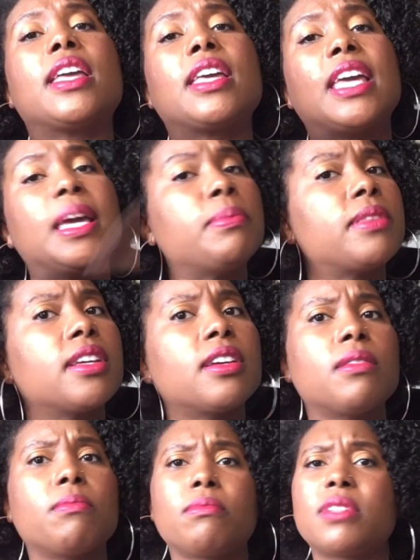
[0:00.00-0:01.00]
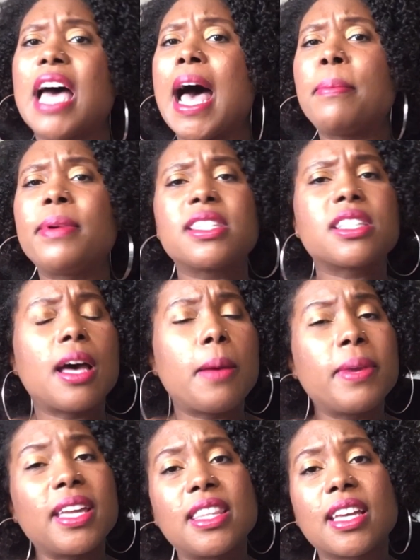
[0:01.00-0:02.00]
Keep the topics
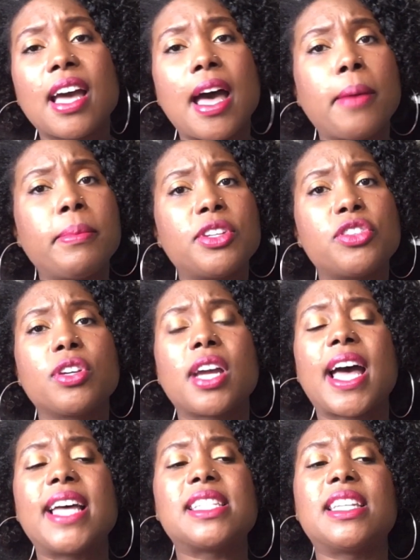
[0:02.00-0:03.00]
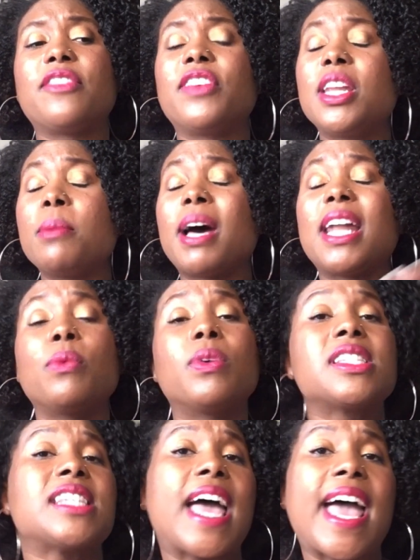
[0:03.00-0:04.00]
coming in the comments, you guys, and if anybody
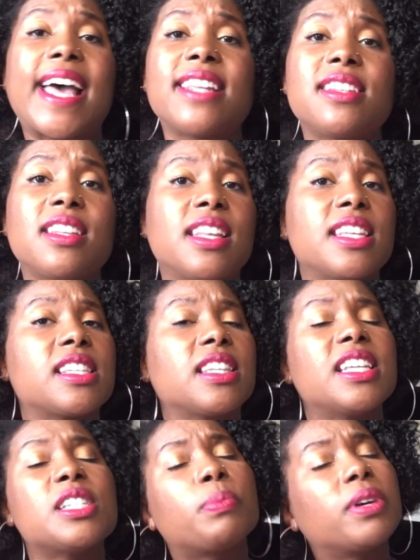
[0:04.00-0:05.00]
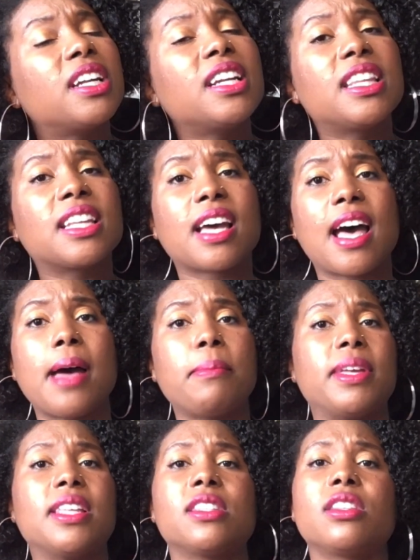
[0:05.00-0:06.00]
wants to add to this list, put it in the
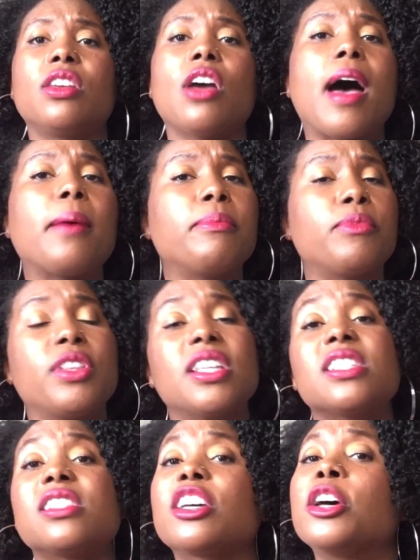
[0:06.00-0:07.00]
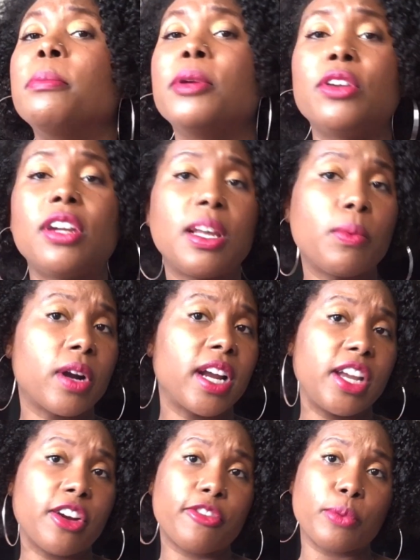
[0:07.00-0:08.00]
comments. This is a community. We're
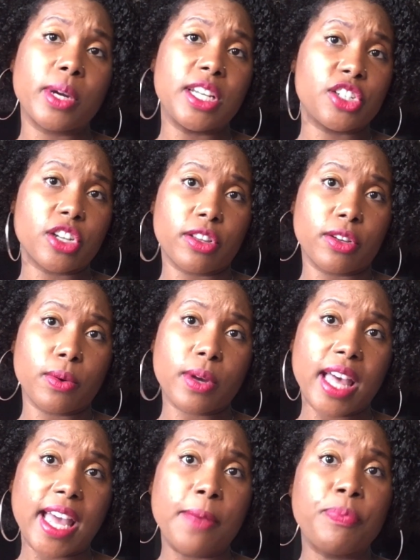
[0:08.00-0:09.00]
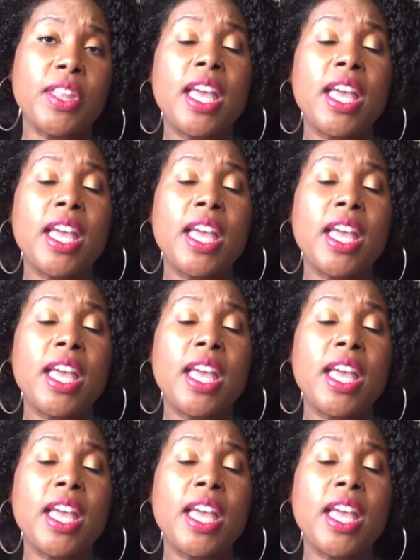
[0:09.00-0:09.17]
here for each other, okay?